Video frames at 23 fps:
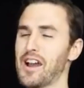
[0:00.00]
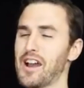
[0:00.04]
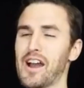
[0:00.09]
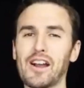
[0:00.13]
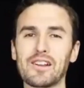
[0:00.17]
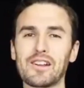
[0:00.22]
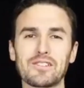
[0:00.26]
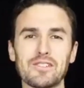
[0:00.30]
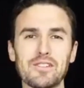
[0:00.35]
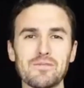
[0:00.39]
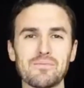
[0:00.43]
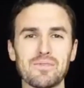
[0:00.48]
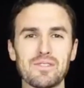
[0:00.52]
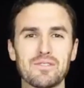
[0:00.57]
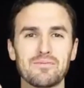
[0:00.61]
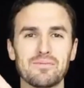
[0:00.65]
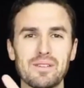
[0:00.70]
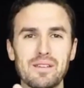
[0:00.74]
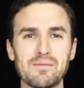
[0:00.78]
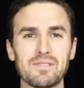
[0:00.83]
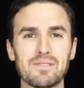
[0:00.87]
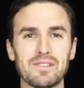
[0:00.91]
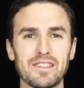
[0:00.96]
a group of people
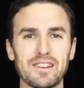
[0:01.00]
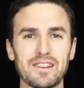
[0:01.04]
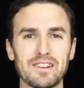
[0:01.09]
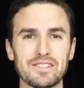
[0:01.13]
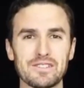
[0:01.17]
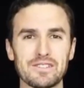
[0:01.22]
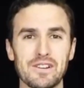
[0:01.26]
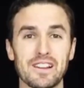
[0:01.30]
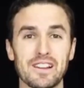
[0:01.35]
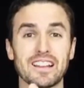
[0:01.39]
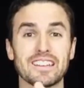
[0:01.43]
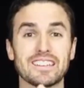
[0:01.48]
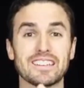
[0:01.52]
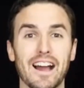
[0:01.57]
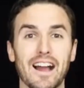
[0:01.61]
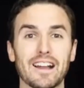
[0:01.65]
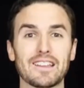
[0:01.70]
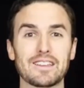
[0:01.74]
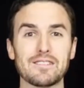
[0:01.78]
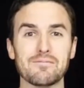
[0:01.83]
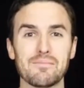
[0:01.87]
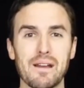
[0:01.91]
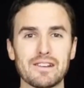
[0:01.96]
that are doing a
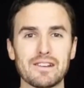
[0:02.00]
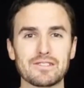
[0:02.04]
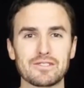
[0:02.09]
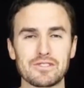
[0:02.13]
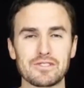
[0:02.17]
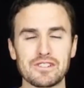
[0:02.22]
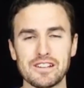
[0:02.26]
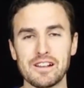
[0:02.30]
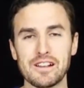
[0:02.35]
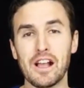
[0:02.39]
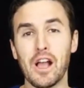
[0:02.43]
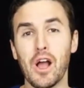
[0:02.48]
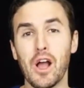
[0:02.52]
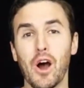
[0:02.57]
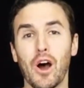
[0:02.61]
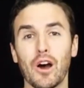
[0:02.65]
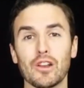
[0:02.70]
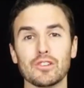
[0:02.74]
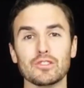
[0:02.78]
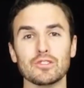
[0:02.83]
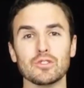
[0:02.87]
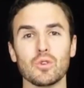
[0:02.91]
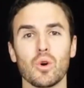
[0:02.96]
documentary on
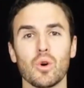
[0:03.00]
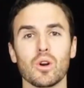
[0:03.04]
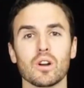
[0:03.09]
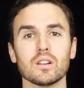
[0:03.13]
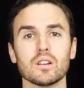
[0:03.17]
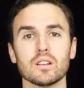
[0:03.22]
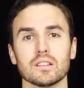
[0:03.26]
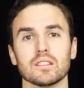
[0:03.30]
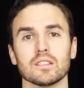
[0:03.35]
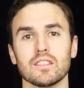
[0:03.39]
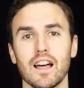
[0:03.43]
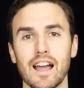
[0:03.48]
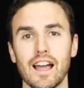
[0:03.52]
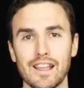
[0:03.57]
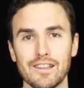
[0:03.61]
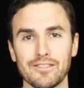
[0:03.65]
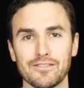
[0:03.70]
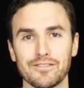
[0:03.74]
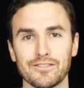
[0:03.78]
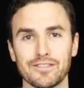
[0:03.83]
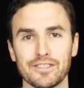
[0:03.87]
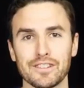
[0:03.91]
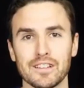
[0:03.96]
your life
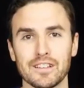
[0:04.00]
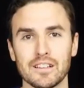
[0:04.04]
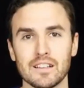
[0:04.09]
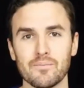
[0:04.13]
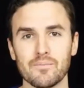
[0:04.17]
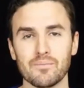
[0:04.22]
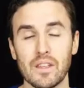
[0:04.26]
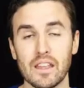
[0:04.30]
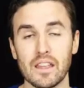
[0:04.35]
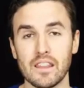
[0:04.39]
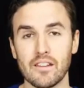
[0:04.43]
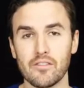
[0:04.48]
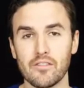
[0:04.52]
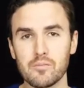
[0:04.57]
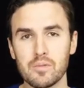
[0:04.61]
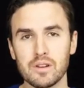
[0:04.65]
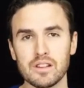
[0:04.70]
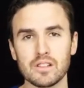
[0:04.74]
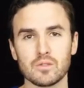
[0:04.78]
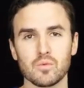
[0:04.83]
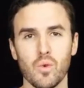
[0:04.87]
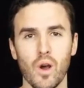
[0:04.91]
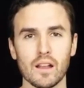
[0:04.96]
and everybody's
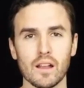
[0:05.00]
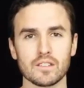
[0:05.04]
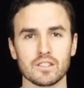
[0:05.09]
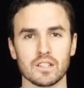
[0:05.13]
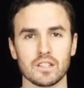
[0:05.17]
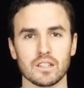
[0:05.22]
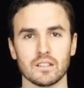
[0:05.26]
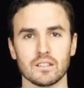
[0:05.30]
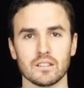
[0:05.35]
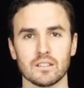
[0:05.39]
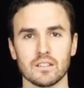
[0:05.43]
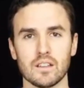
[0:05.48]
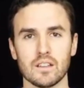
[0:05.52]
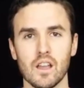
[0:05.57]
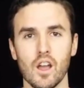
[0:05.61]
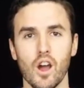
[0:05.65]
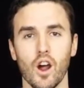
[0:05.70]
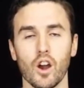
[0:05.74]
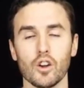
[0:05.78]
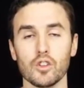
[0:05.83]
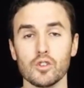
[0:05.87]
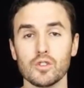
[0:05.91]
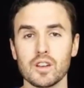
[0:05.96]
watching are you
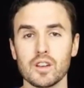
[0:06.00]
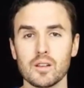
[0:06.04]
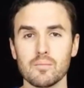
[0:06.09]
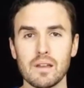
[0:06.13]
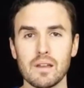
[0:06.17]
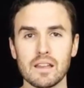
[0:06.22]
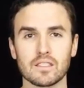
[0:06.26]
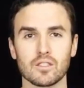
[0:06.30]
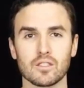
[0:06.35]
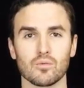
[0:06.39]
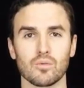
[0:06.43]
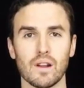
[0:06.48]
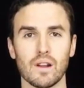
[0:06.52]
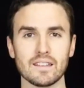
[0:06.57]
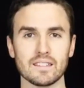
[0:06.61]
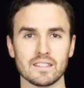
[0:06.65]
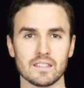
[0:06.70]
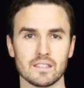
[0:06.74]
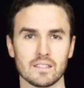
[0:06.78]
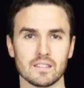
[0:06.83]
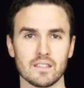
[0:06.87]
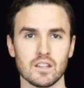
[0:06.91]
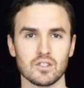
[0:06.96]
going to make the right
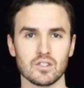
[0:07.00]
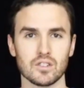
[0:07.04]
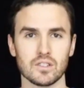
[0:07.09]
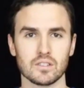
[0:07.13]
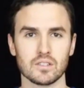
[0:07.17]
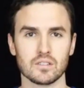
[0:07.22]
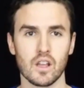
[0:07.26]
decisions?